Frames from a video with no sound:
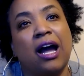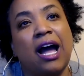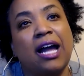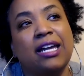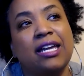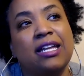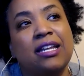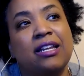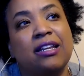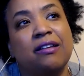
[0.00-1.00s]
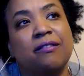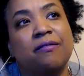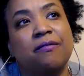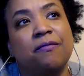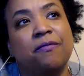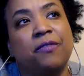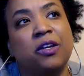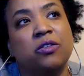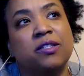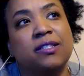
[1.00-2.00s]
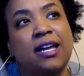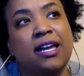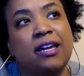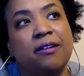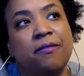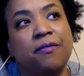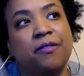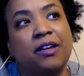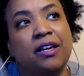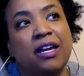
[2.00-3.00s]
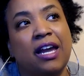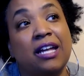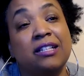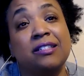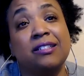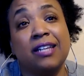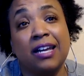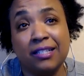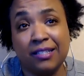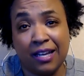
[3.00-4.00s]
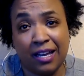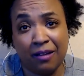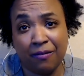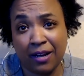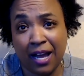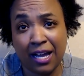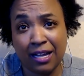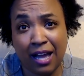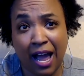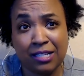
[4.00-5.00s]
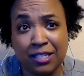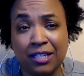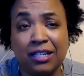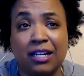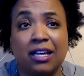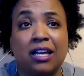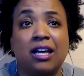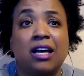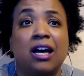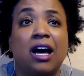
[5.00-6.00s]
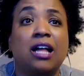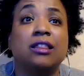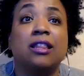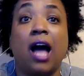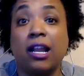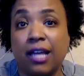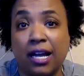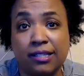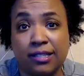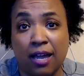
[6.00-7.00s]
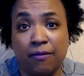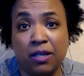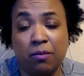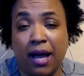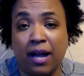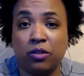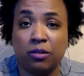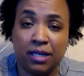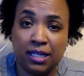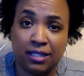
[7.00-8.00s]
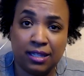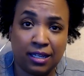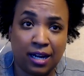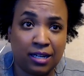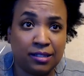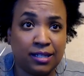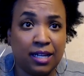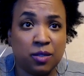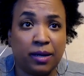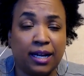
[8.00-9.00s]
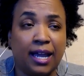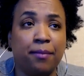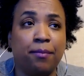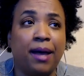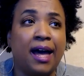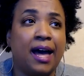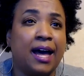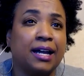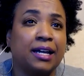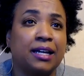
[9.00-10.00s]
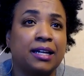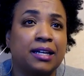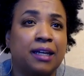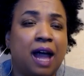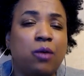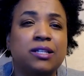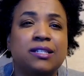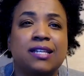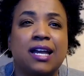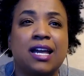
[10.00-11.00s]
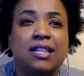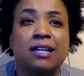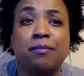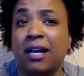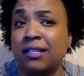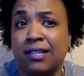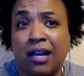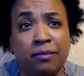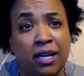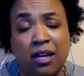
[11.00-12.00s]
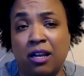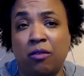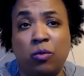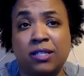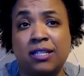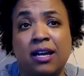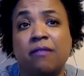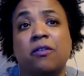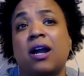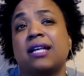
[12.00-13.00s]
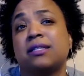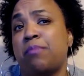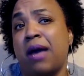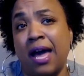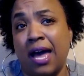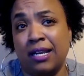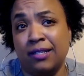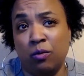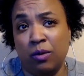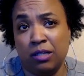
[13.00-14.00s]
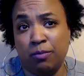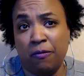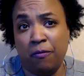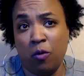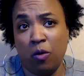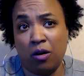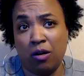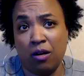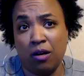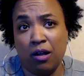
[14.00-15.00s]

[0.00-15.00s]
I can feel safe and stay safe. And I took a lot of that safety back with me to the United States when I came back. I would say that my insomnia was never as bad as it was before